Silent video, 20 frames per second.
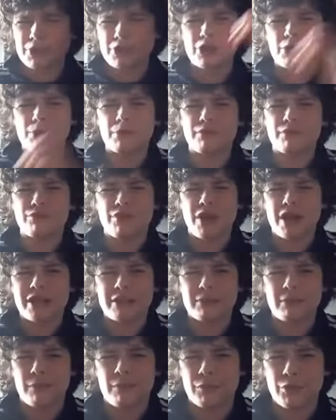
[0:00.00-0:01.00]
not with
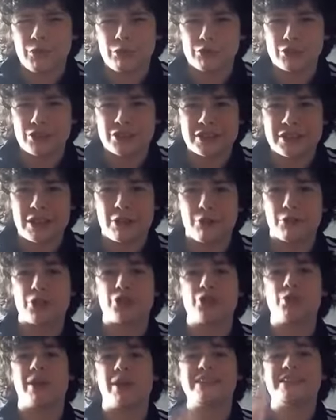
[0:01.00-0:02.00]
Friday reviews until the
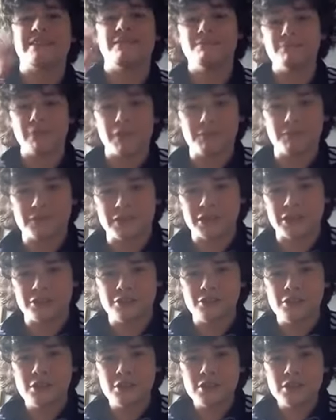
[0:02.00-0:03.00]
2015
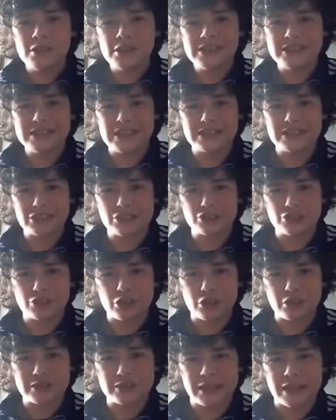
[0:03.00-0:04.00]
season
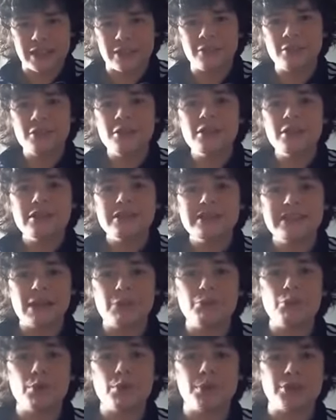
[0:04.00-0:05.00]
starts again.
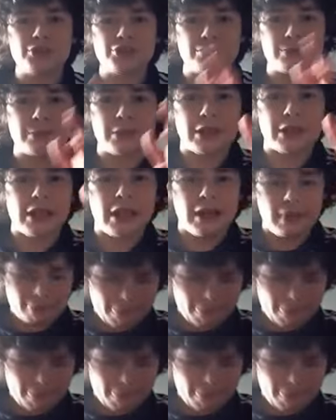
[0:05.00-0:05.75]
Then we'll be doing a